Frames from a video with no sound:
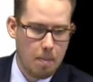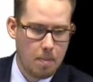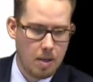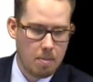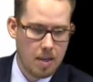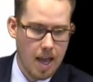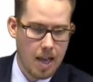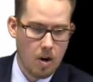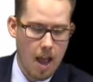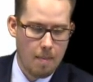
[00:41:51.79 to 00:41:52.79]

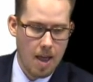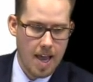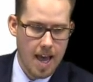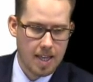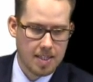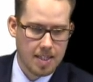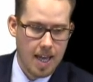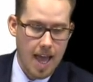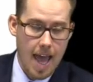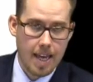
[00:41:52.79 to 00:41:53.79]
BPA or MAS,
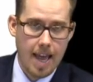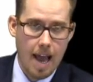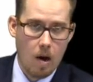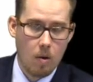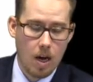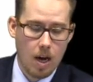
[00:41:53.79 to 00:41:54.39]
and now